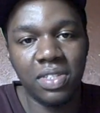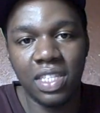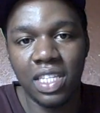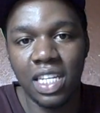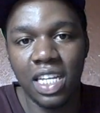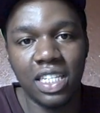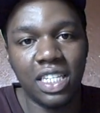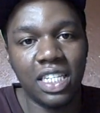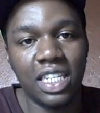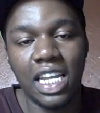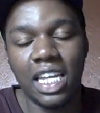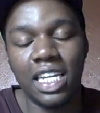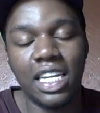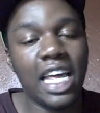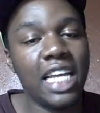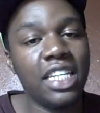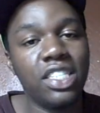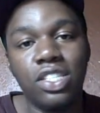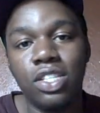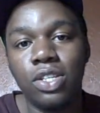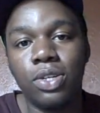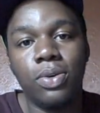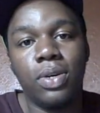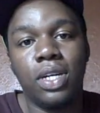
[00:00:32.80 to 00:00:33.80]
That's it.
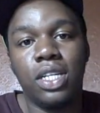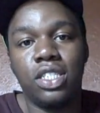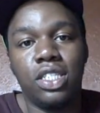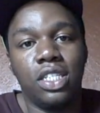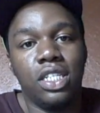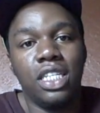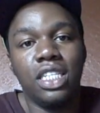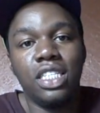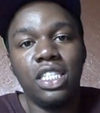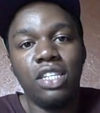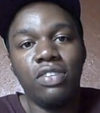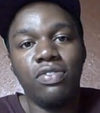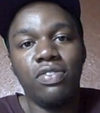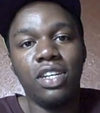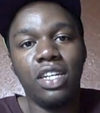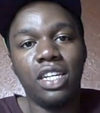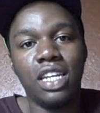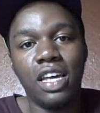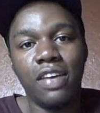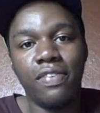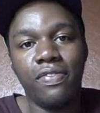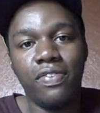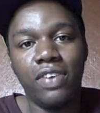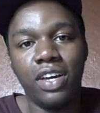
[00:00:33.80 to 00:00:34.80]
That's the question. Is he really
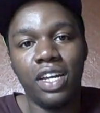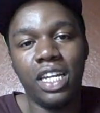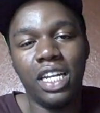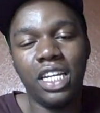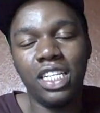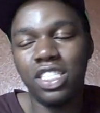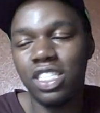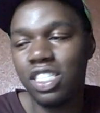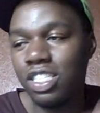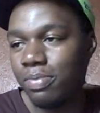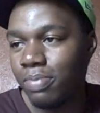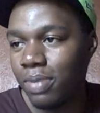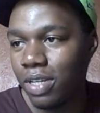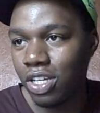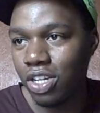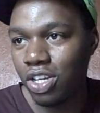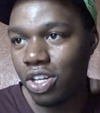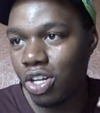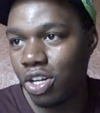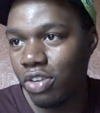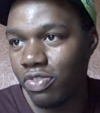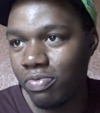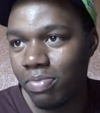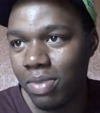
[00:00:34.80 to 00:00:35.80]
that funny? It's just been
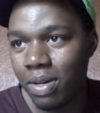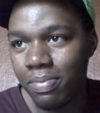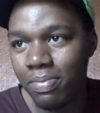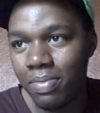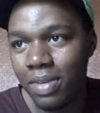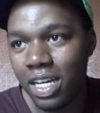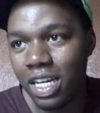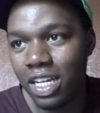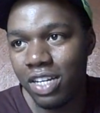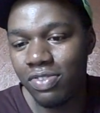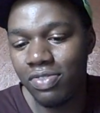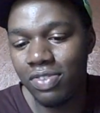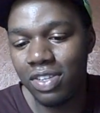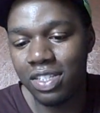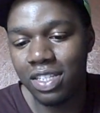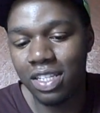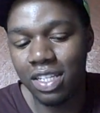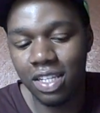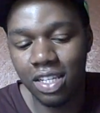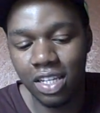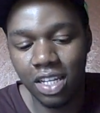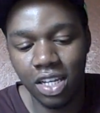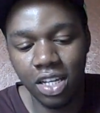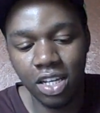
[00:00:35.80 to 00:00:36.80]
going over my mind
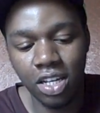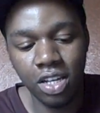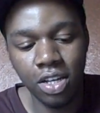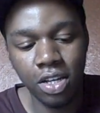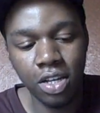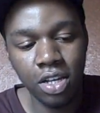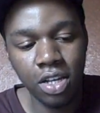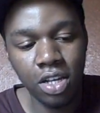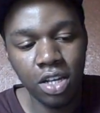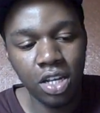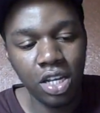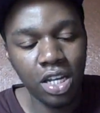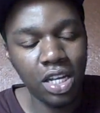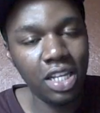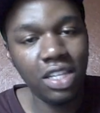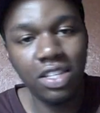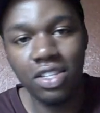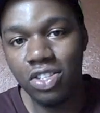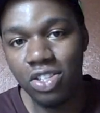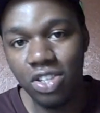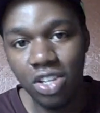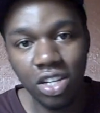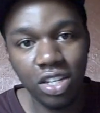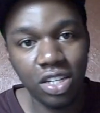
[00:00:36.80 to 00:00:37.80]
recently.
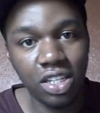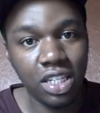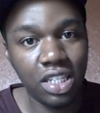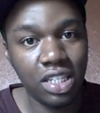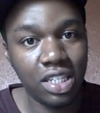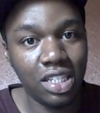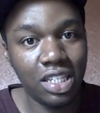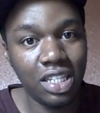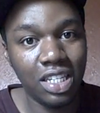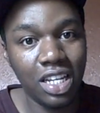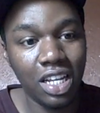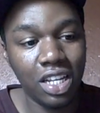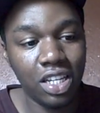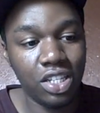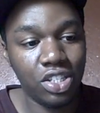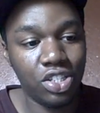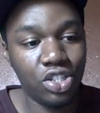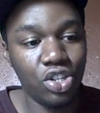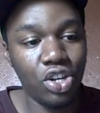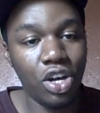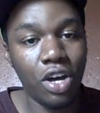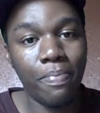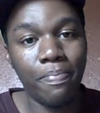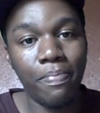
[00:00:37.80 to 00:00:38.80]
It's not. It's not.
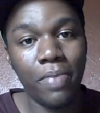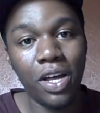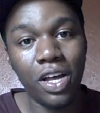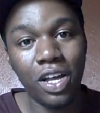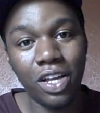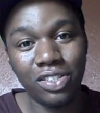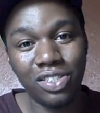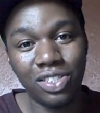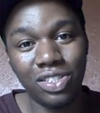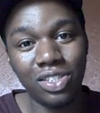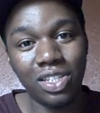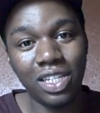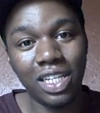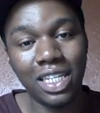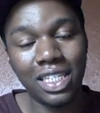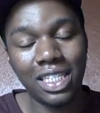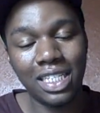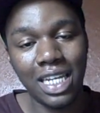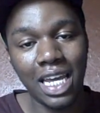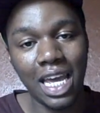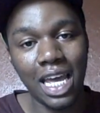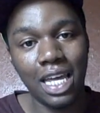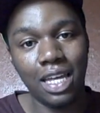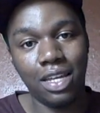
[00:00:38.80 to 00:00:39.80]
It's not a personal
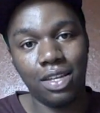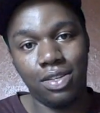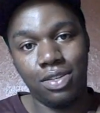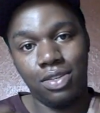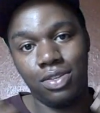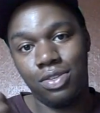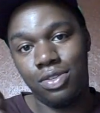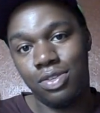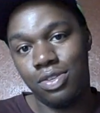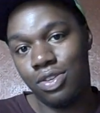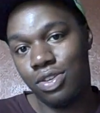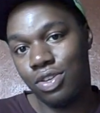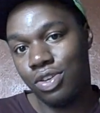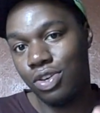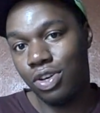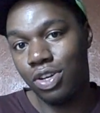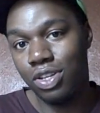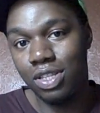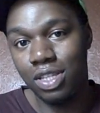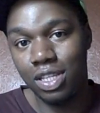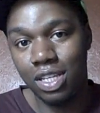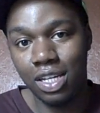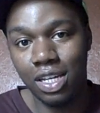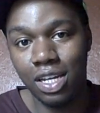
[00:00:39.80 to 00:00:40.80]
attack
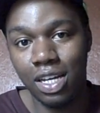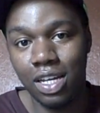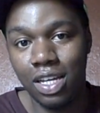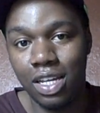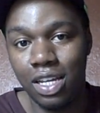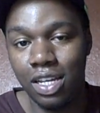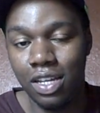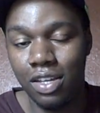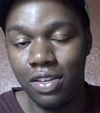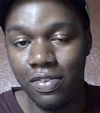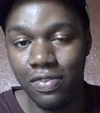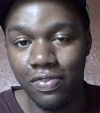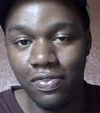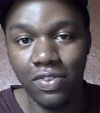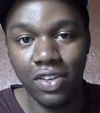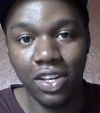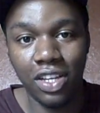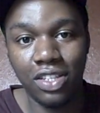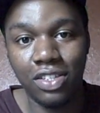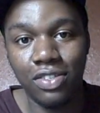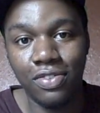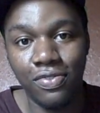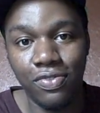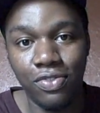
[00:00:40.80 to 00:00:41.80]
on the guy.
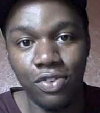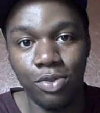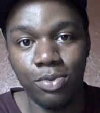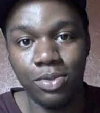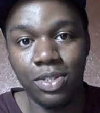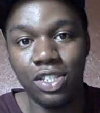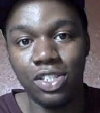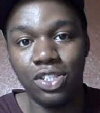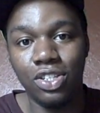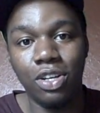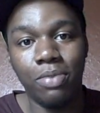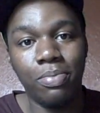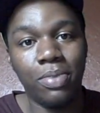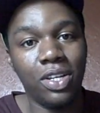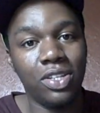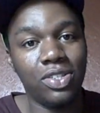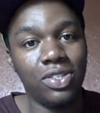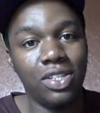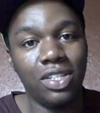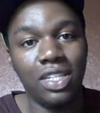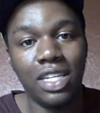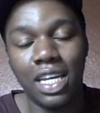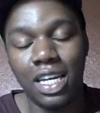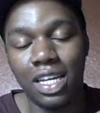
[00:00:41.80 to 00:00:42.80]
First and foremost, it's not
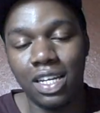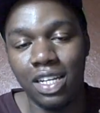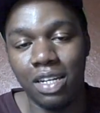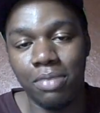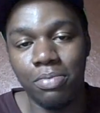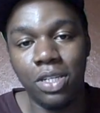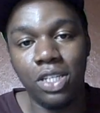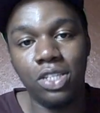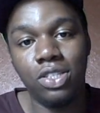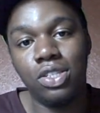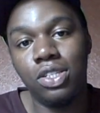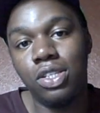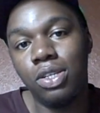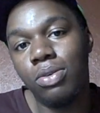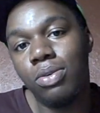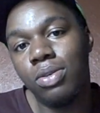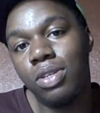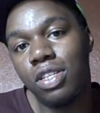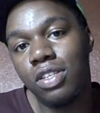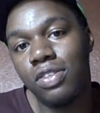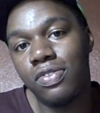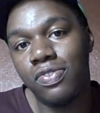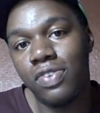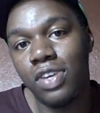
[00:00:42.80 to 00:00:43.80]
personal attack on him. He's doing
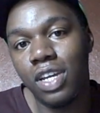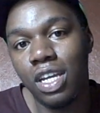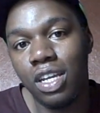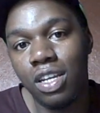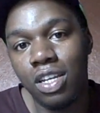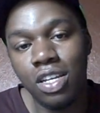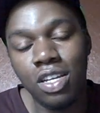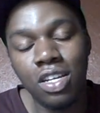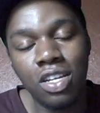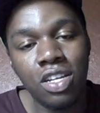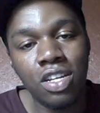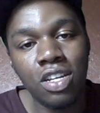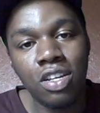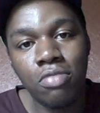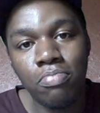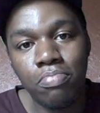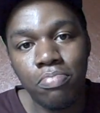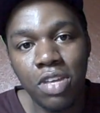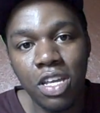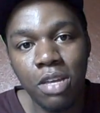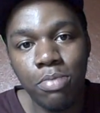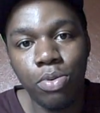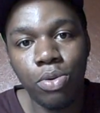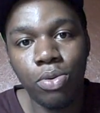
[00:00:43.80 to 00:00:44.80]
his thing.
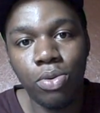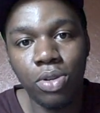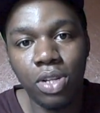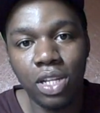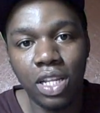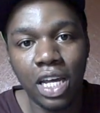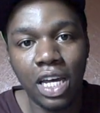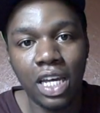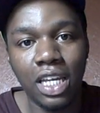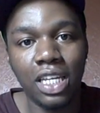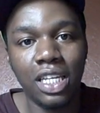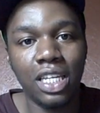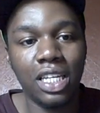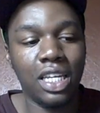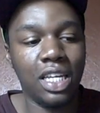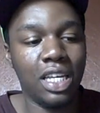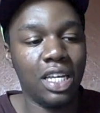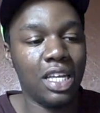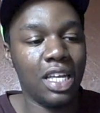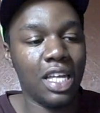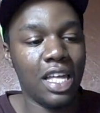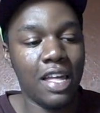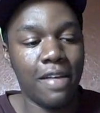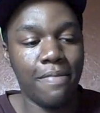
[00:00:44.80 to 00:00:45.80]
People like
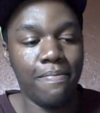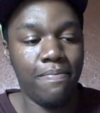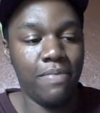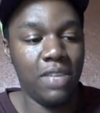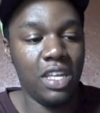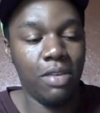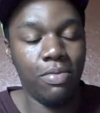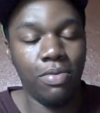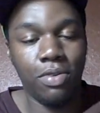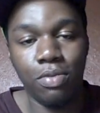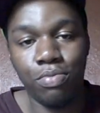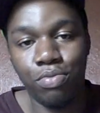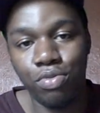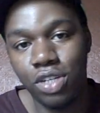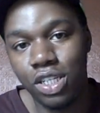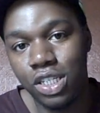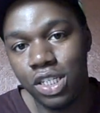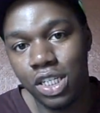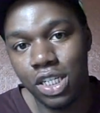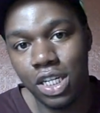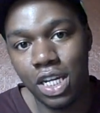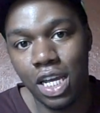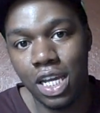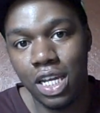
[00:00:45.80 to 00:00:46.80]
it and people
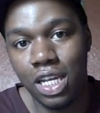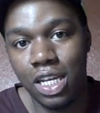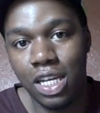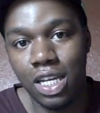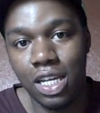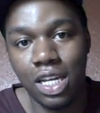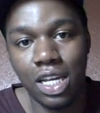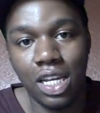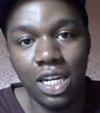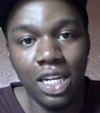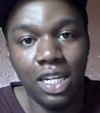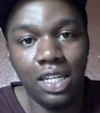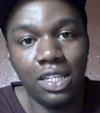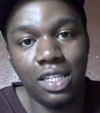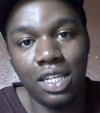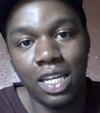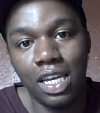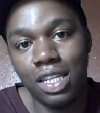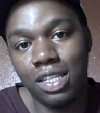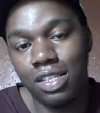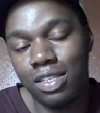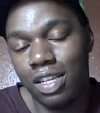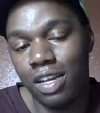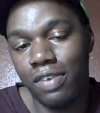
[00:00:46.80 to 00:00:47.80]
appreciate it, and he's
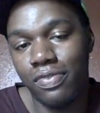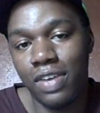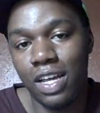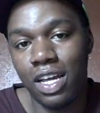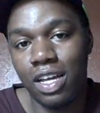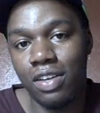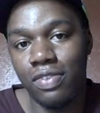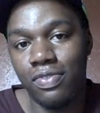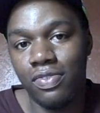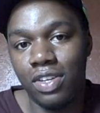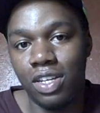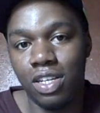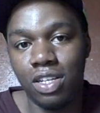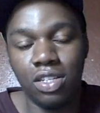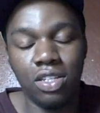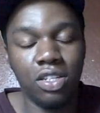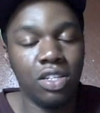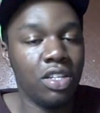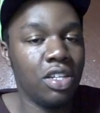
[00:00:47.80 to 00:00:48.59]
getting stuff out of it.